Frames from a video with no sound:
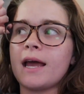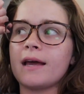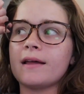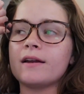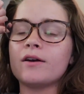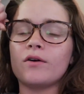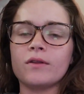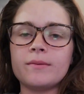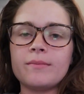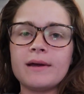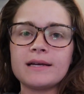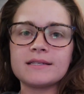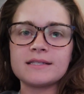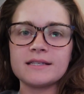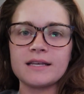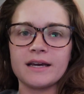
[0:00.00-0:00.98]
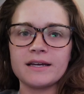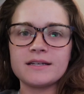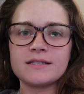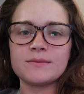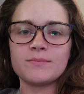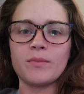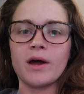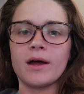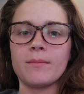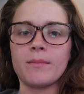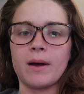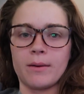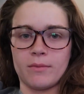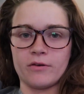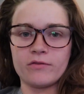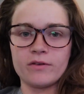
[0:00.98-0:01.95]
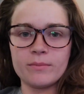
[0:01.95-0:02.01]
and it only makes 6, but my
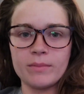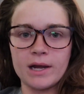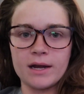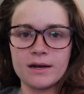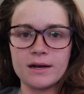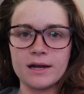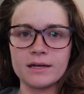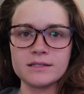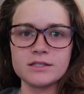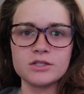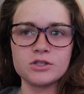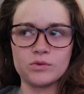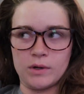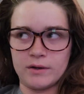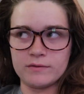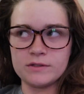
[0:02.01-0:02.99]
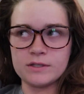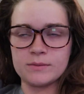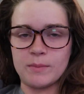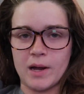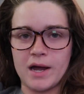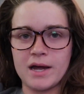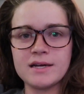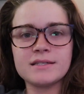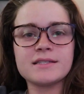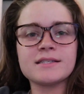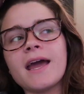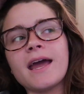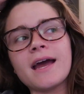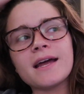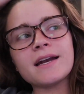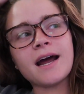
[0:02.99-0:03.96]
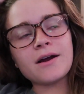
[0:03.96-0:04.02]
muffin pan has 12 spots.
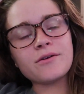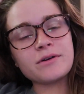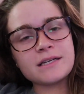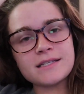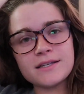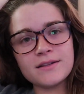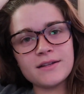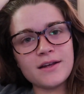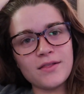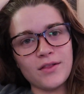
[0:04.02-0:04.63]
And I recently